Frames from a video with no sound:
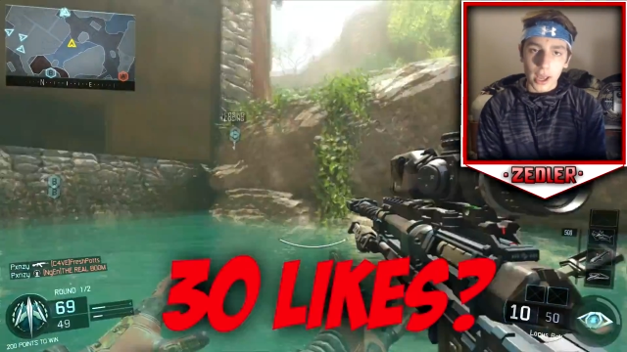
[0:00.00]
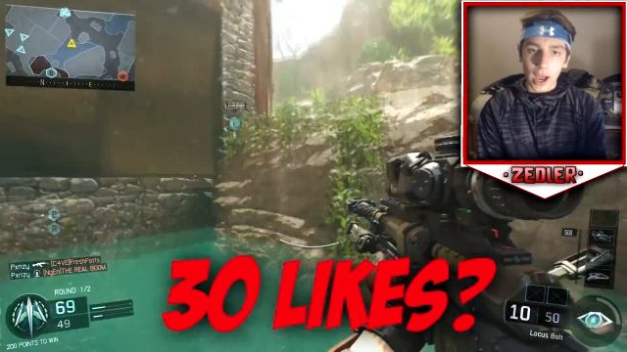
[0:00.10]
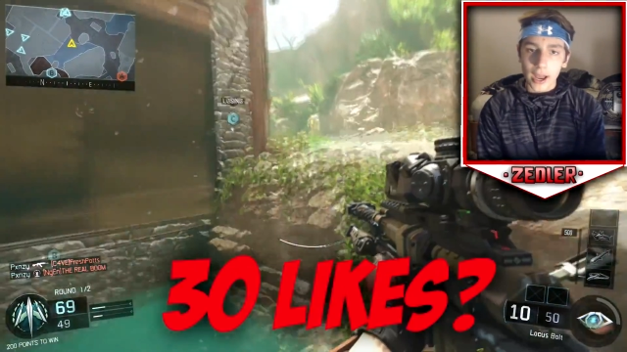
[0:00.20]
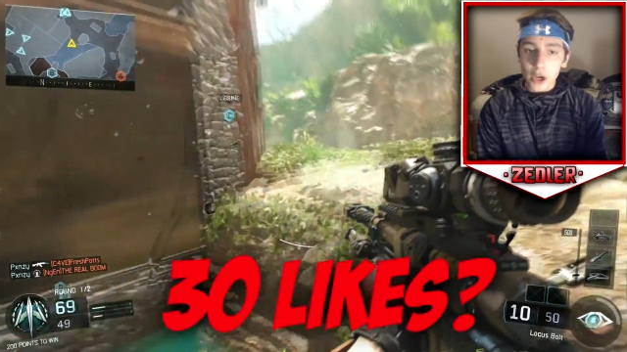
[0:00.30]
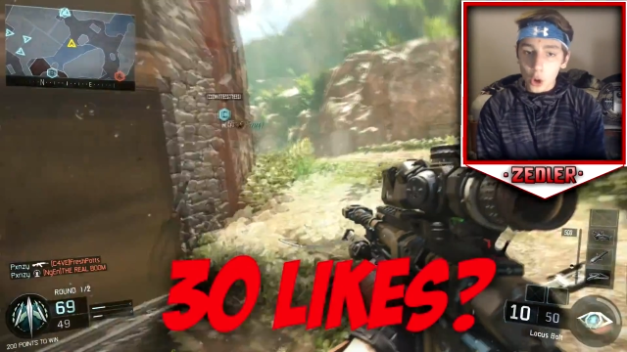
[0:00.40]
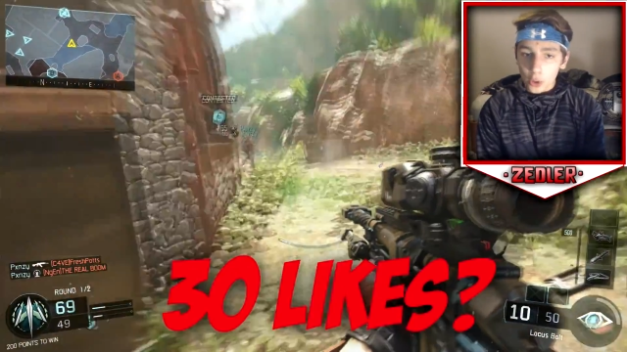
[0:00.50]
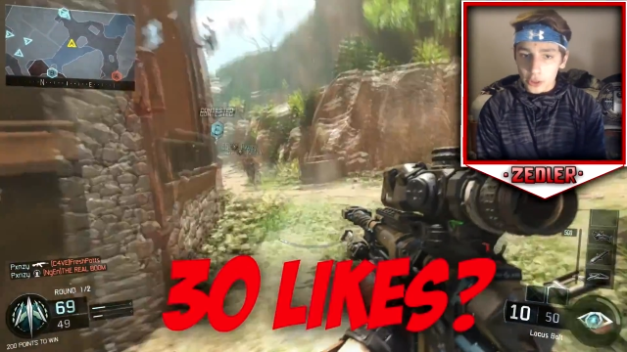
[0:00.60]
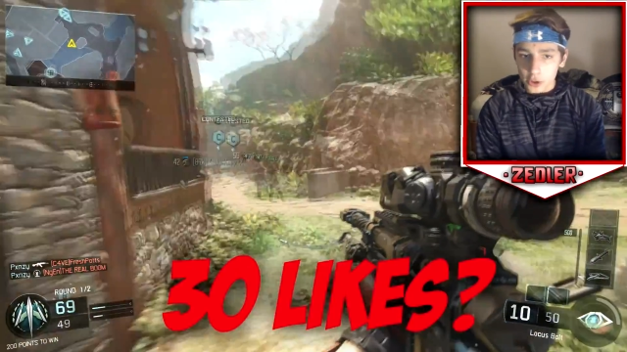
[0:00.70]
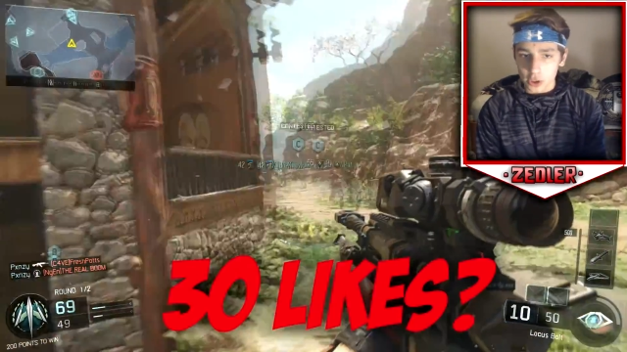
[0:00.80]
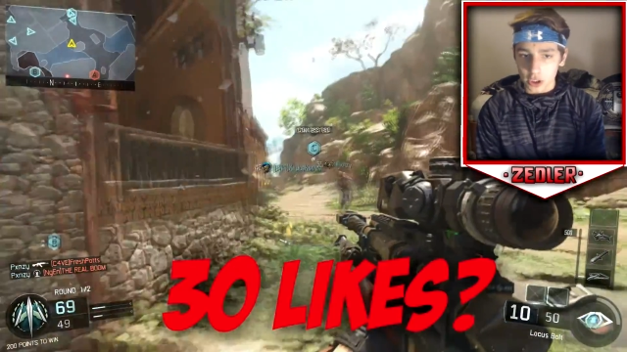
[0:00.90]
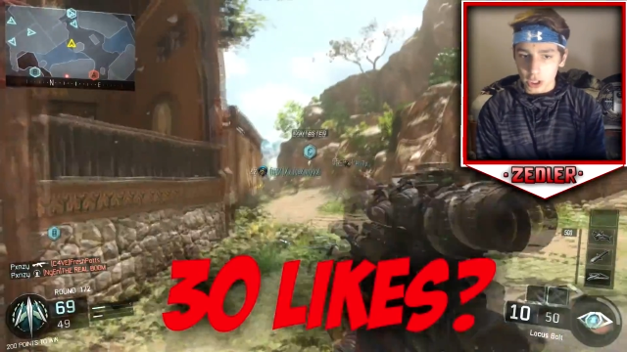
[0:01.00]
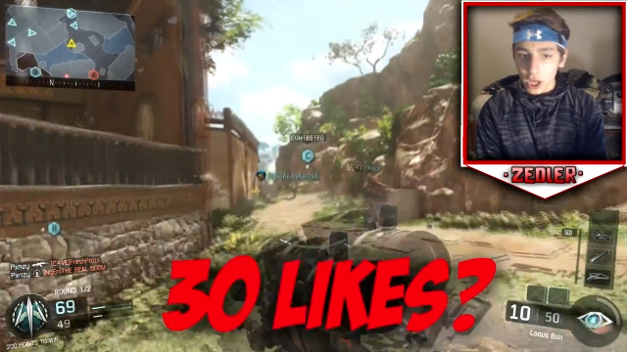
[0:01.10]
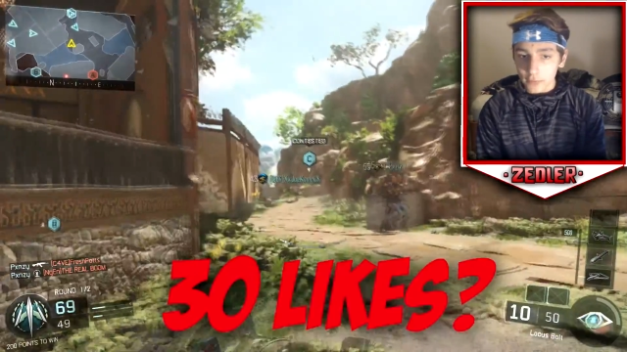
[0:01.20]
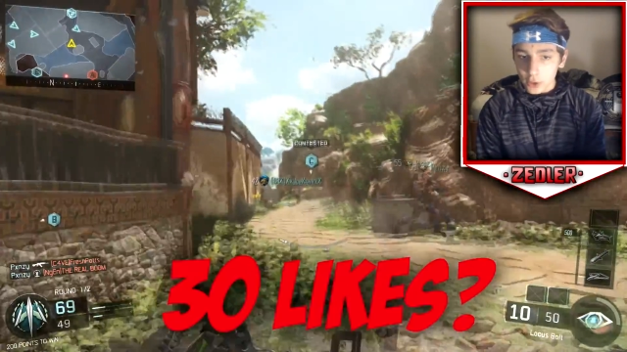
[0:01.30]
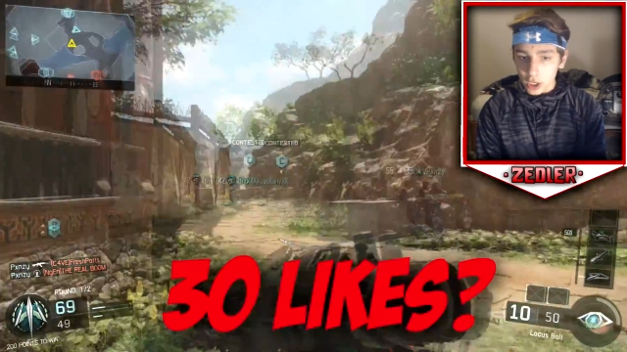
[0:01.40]
I know that there's a
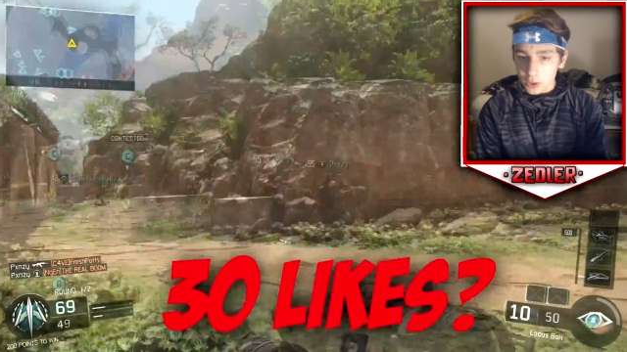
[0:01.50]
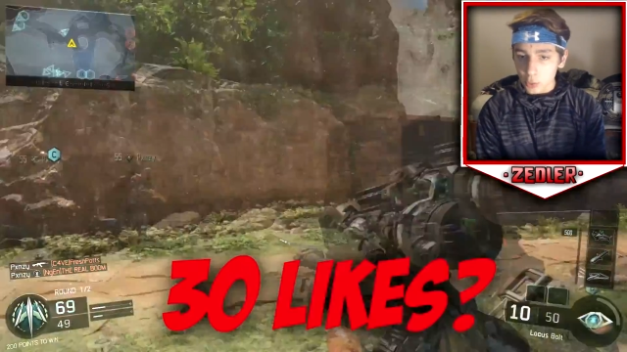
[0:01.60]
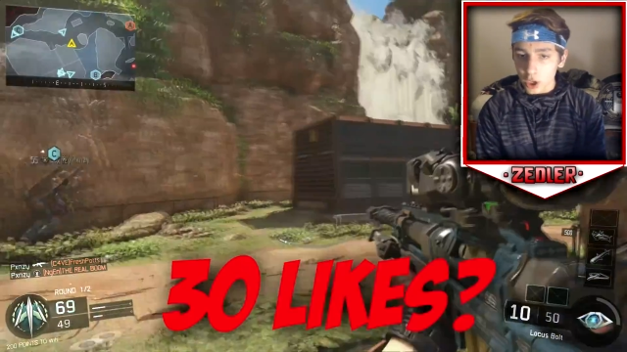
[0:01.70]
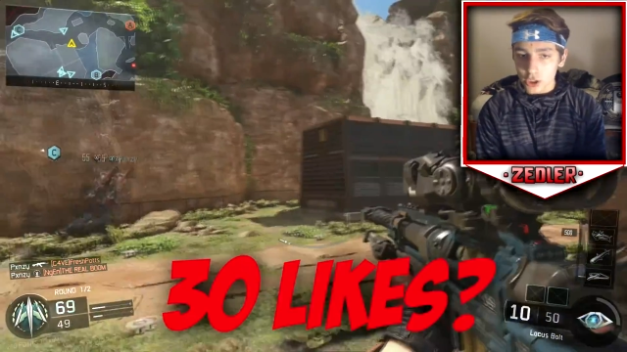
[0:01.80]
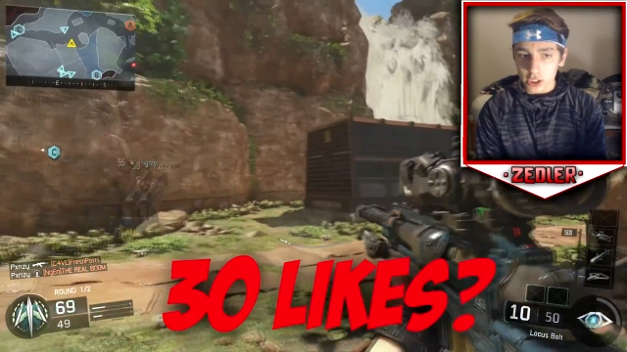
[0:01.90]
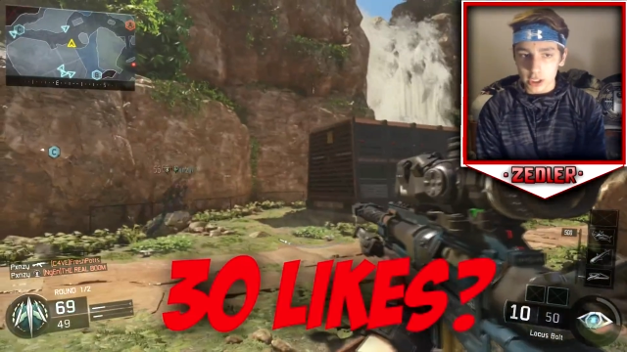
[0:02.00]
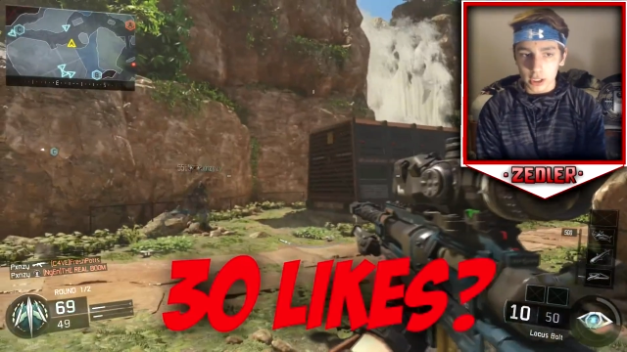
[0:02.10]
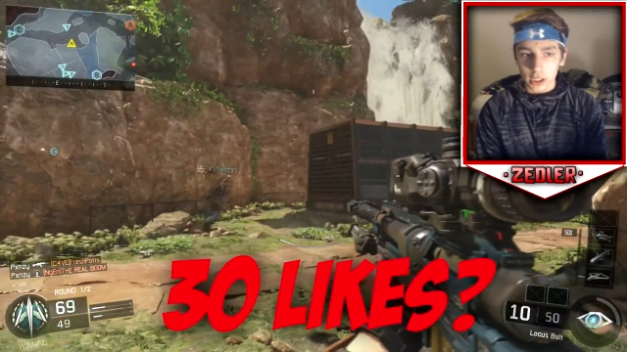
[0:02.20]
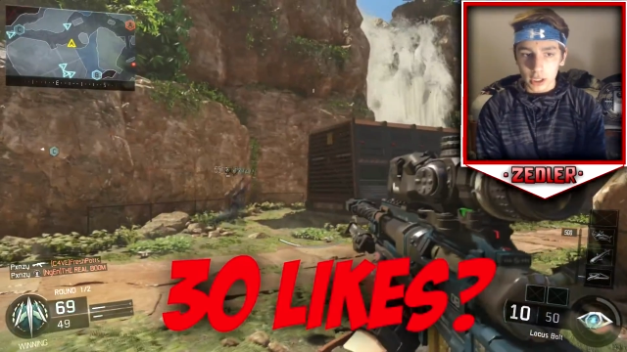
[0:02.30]
lot of you guys watching,